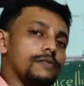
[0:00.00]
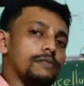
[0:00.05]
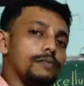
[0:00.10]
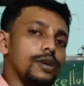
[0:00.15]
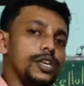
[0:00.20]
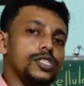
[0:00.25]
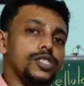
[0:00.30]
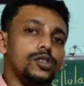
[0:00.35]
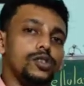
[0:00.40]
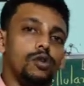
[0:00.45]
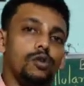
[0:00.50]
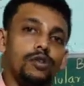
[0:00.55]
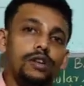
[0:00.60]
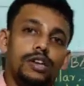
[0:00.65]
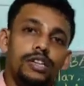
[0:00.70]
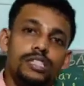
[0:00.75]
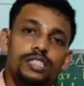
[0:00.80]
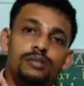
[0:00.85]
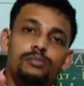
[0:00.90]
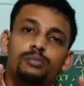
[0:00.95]
based on
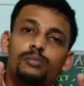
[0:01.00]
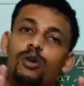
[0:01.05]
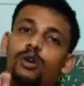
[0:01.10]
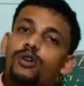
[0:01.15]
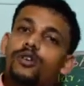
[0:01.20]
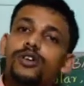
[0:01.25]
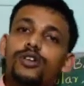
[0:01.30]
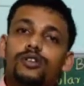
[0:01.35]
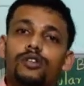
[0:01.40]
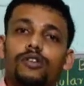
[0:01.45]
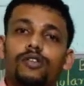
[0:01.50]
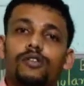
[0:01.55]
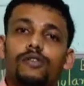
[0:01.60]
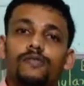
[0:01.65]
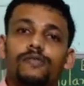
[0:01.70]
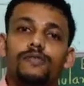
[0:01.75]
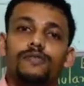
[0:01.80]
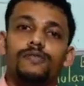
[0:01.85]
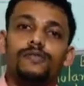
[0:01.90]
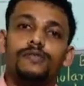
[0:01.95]
the mode of
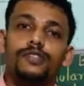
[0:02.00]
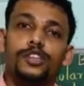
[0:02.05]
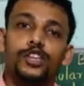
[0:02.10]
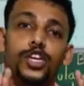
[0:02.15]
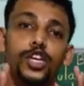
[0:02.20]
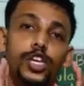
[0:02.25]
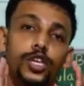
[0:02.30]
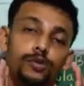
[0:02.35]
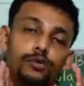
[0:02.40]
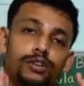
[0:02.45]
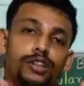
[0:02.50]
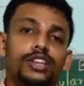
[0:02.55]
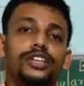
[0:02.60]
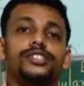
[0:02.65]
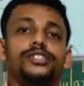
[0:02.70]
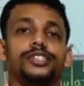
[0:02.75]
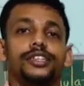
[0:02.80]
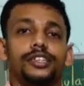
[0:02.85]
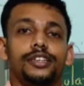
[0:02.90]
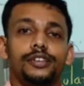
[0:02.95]

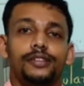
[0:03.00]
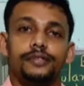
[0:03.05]
nutrition.